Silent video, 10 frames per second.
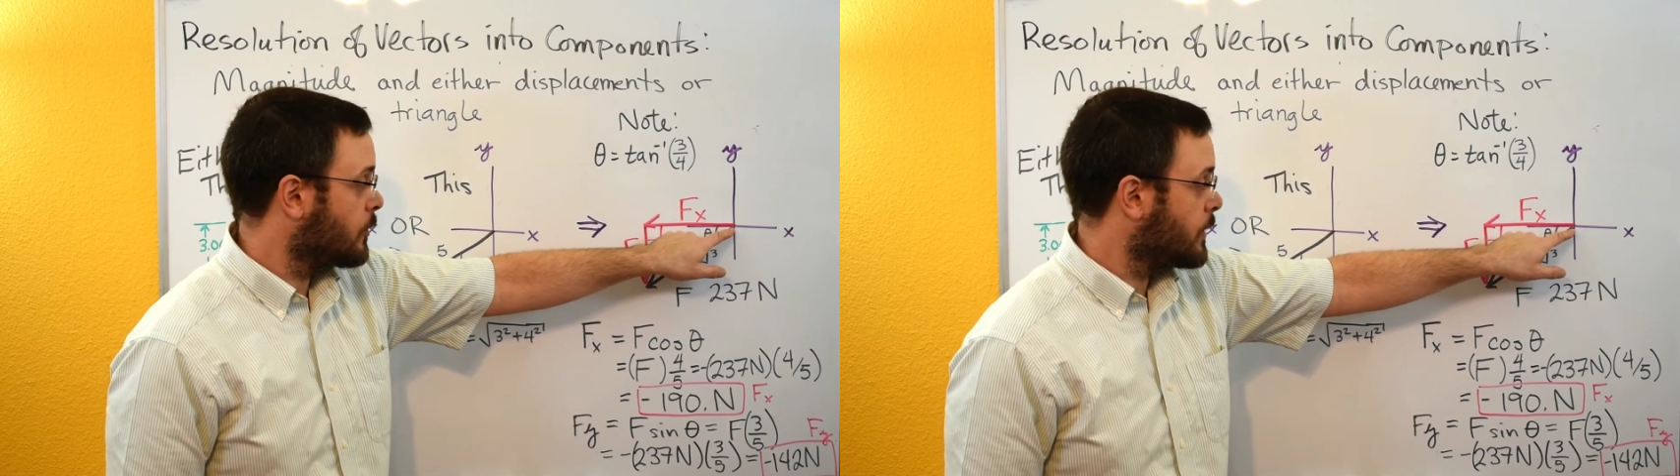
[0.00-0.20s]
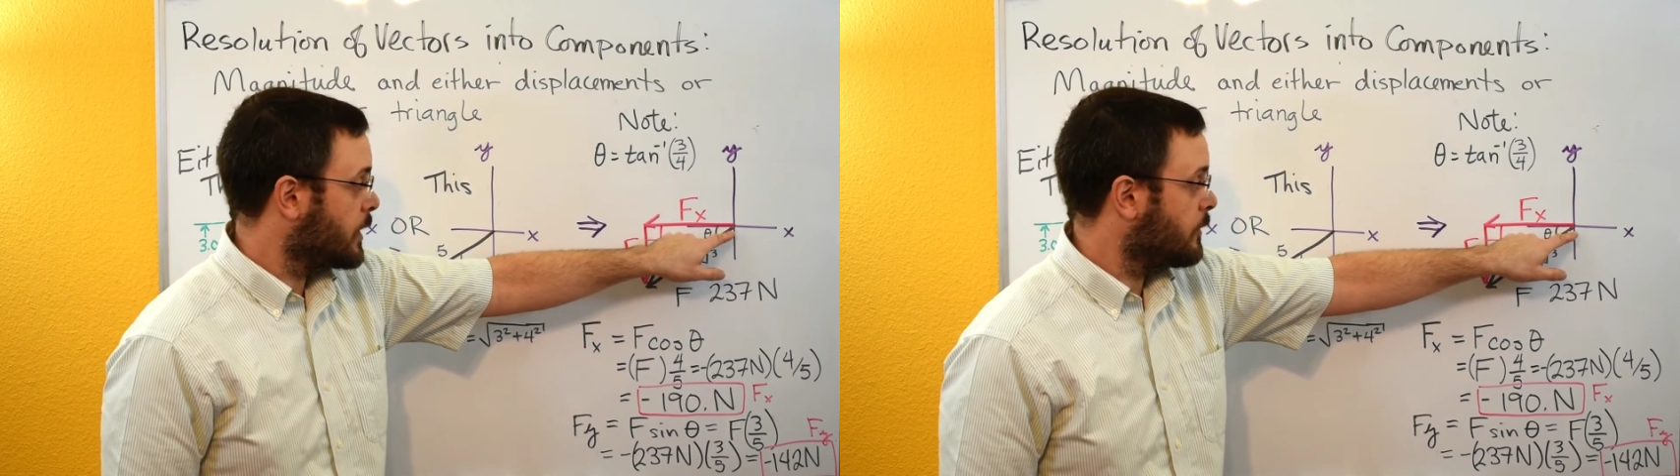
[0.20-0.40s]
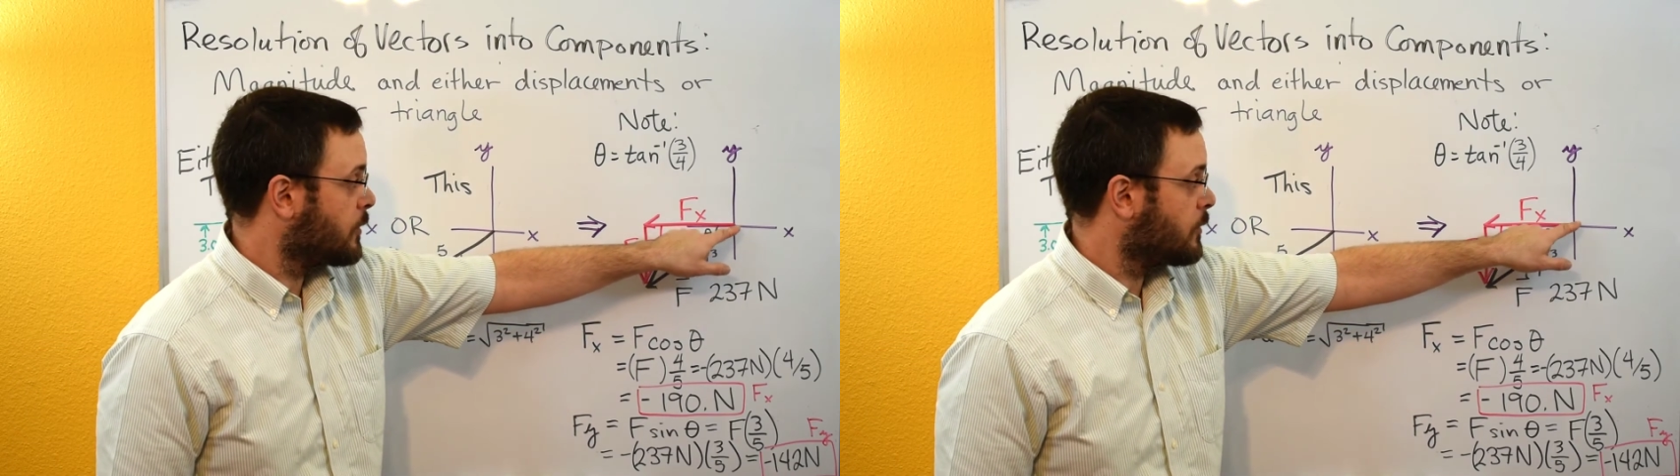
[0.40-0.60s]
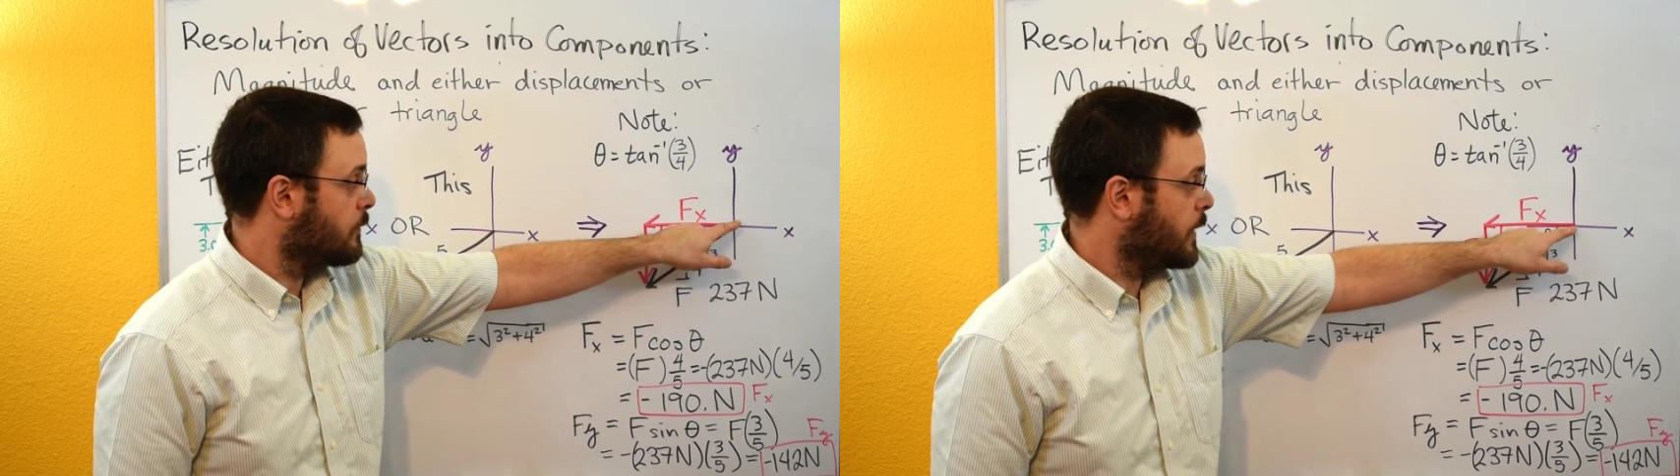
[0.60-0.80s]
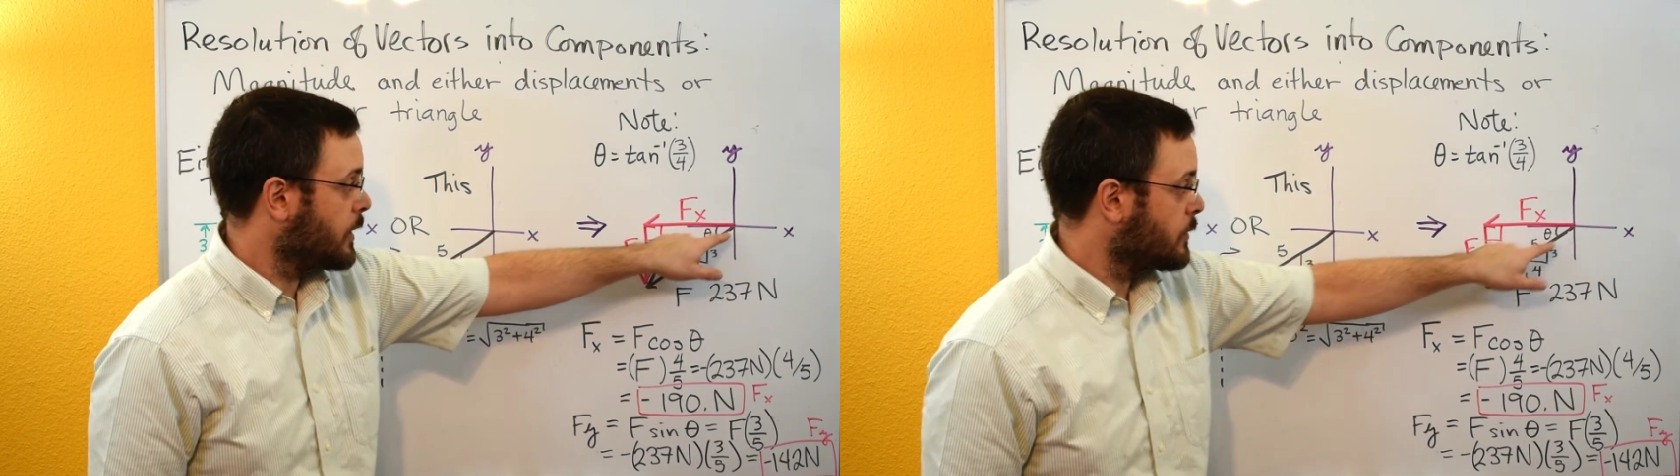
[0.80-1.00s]
We have our
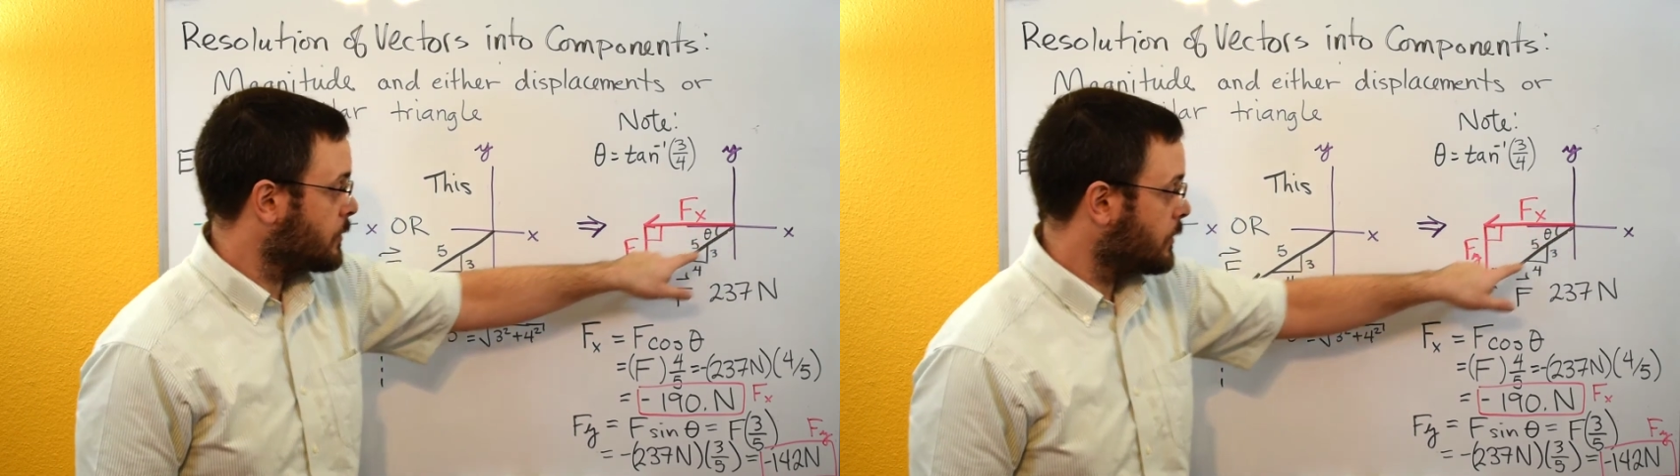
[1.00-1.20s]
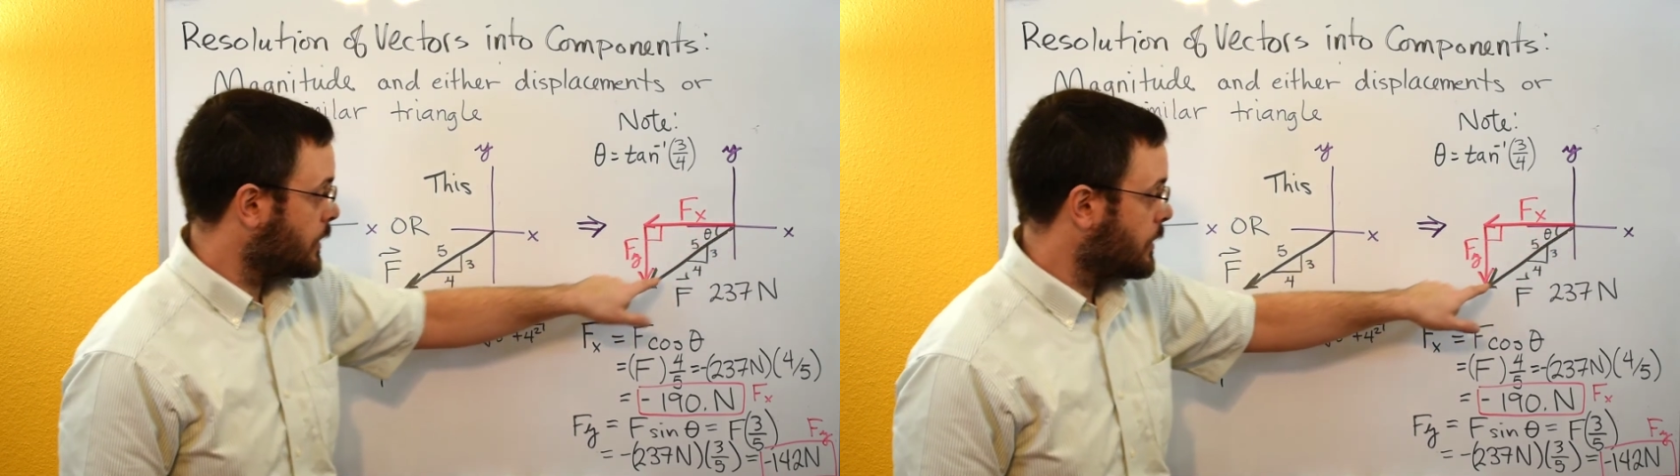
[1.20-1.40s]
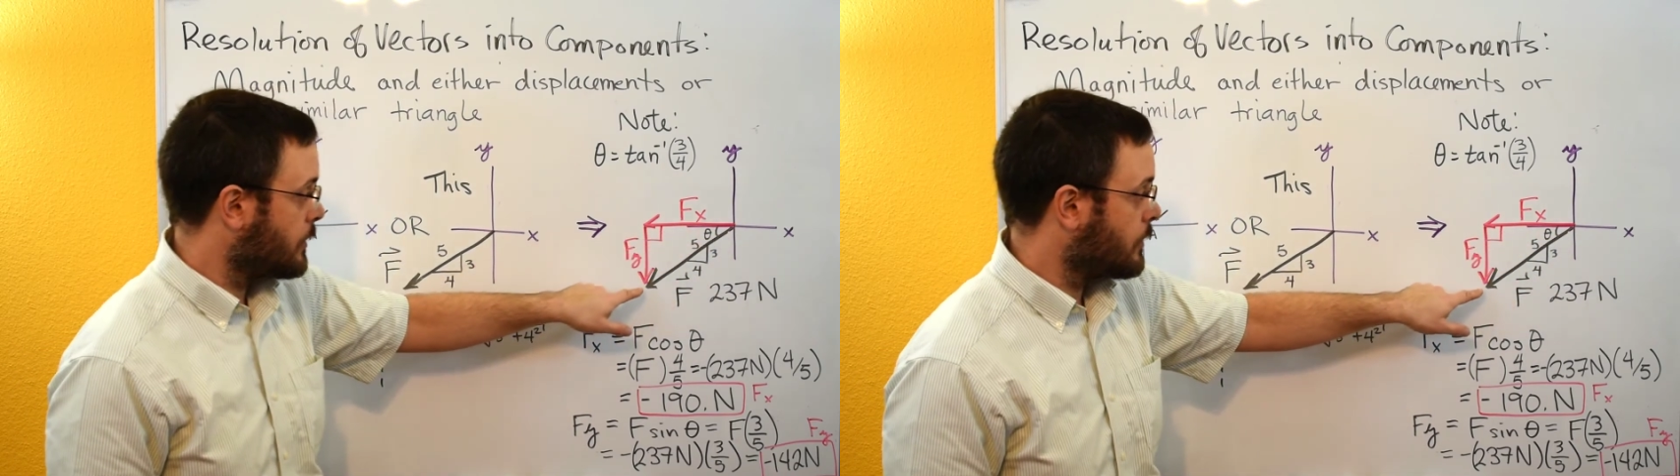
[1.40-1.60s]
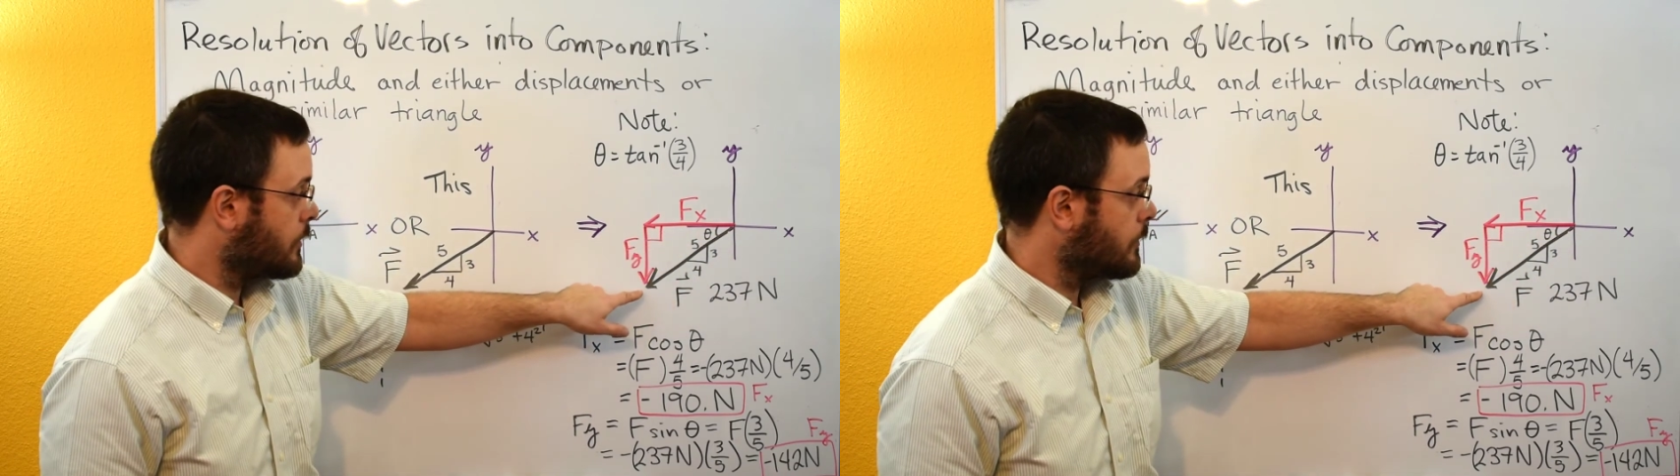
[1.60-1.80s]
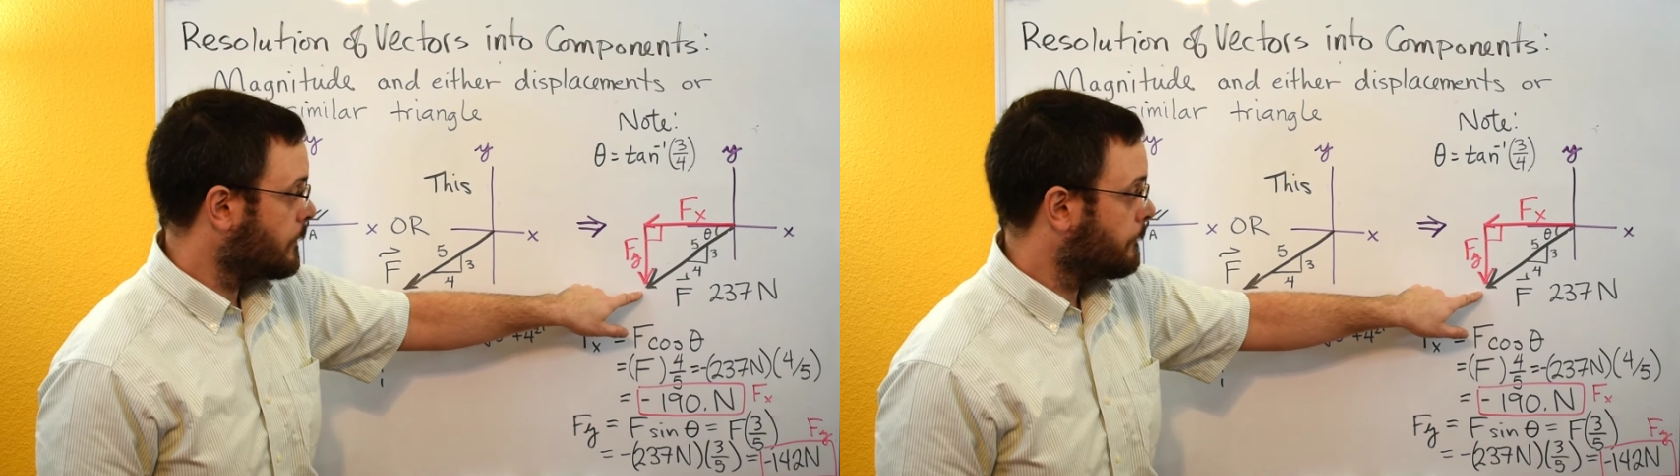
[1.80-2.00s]
vector
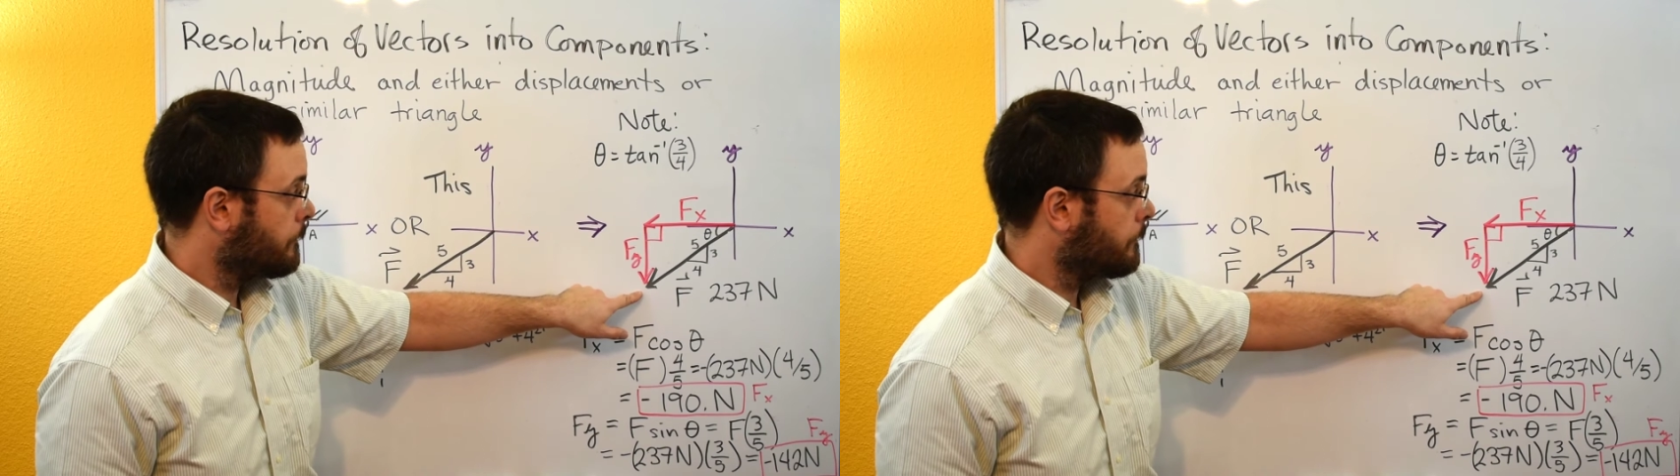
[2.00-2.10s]
here.